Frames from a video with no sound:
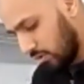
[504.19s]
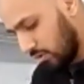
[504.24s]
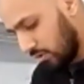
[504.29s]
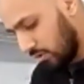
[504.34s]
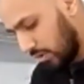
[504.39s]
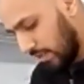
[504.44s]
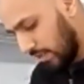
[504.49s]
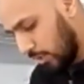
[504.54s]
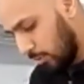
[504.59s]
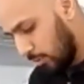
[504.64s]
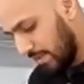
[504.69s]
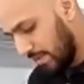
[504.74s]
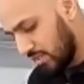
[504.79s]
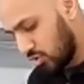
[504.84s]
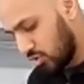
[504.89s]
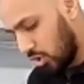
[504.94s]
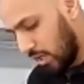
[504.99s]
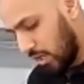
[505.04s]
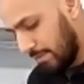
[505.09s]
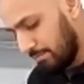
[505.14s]
a little bit of
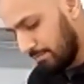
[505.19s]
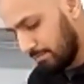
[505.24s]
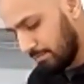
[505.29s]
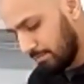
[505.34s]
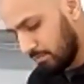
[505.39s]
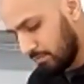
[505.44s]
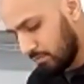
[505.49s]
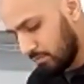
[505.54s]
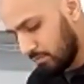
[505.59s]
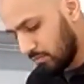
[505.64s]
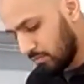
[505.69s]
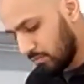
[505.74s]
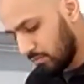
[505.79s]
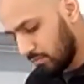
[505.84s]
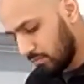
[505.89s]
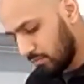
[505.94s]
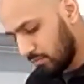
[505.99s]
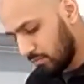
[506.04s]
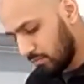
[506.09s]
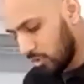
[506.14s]
time.
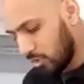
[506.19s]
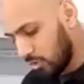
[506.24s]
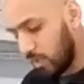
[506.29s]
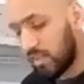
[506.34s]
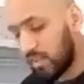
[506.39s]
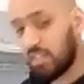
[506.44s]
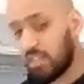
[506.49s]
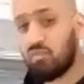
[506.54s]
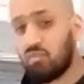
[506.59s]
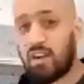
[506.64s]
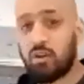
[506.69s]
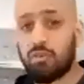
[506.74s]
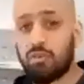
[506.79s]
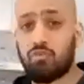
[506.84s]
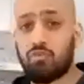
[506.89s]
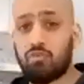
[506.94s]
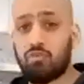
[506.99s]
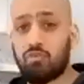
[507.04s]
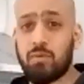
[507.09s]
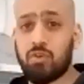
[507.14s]
Quickly run
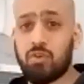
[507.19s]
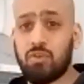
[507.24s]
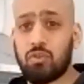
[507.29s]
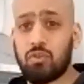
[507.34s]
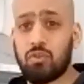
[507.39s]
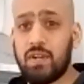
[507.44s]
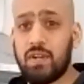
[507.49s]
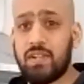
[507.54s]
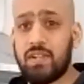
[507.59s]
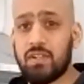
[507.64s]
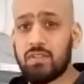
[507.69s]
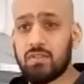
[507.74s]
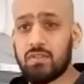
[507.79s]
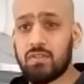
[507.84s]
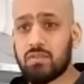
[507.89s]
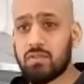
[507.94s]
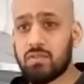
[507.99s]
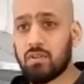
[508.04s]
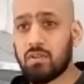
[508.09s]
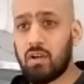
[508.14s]
off, grab your
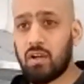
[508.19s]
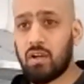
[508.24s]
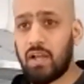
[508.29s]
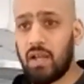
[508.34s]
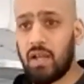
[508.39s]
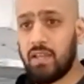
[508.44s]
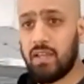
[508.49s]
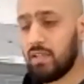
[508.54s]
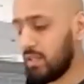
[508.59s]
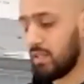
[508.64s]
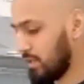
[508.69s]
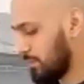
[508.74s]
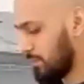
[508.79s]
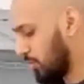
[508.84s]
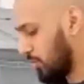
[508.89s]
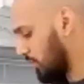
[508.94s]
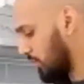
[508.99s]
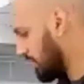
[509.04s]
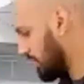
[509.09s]
ingredients. Okay, put them